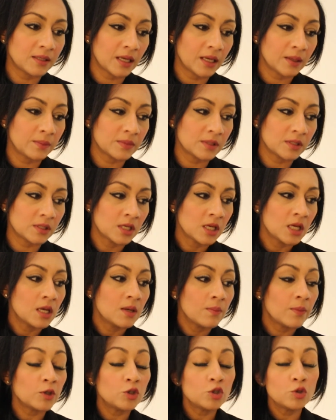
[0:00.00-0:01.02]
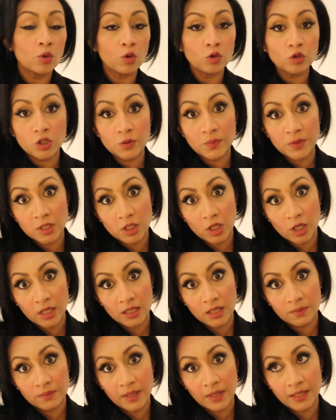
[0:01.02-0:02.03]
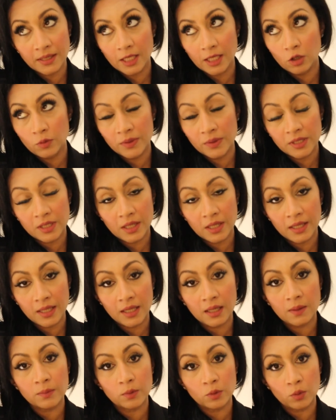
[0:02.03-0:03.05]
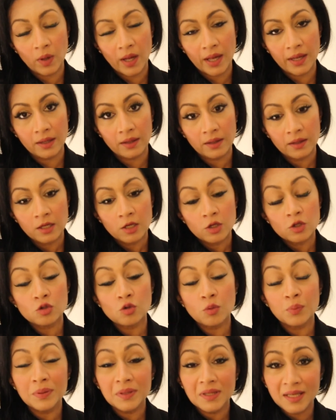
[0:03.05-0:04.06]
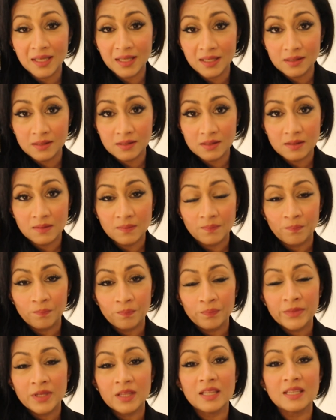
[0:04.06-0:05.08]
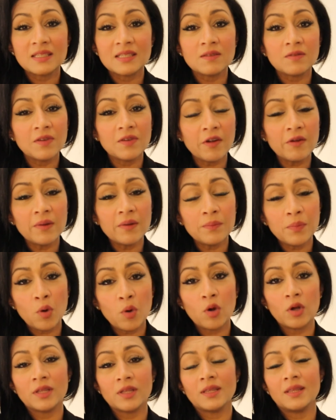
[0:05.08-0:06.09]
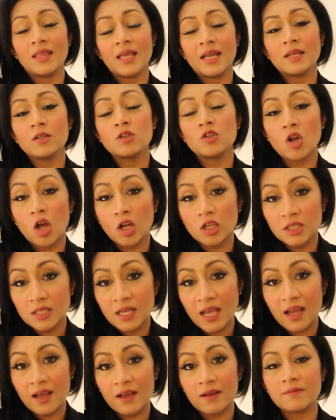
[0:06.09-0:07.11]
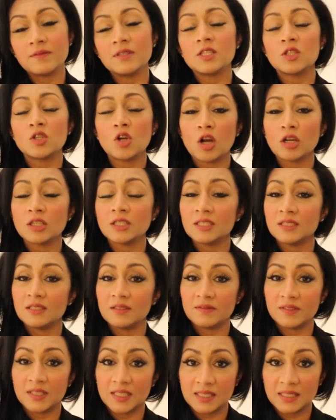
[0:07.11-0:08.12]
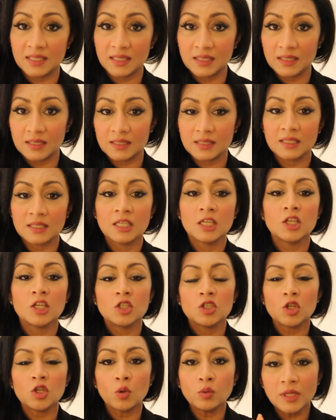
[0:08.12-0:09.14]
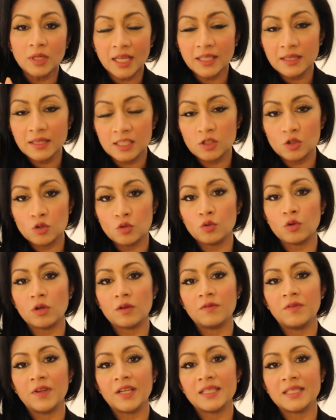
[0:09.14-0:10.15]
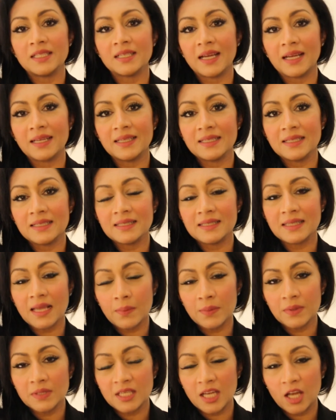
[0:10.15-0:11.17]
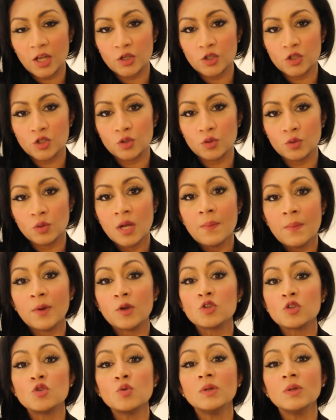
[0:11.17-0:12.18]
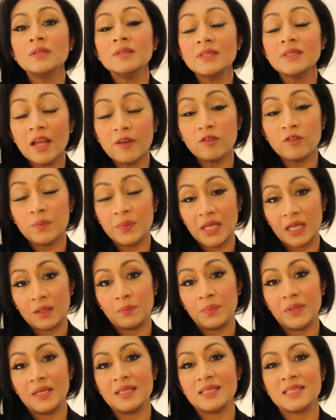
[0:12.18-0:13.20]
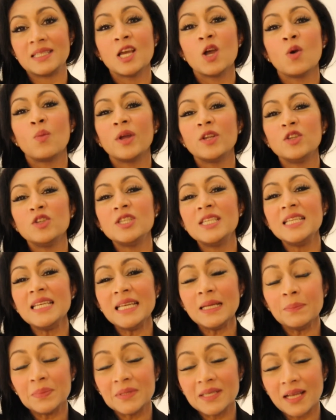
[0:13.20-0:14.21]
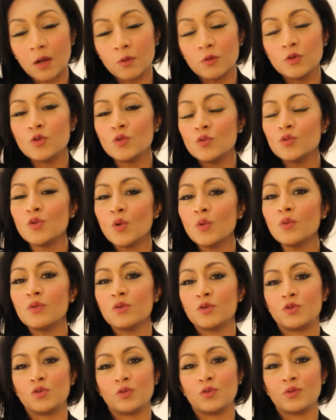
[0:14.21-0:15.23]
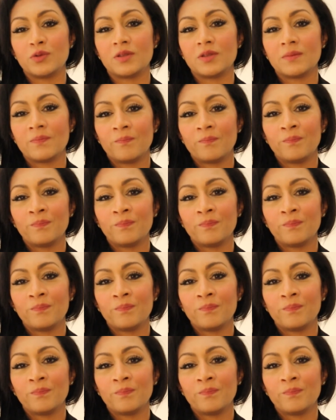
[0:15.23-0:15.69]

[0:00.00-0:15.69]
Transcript: times. But you won't just be turning a blind eye, you'll be turning a blue eye. So please, this is a very important thing not to have this cognitive dissonance. Don't let these two conflicting ideas sabotage you, because you will never be at peace when deep down you know the truth.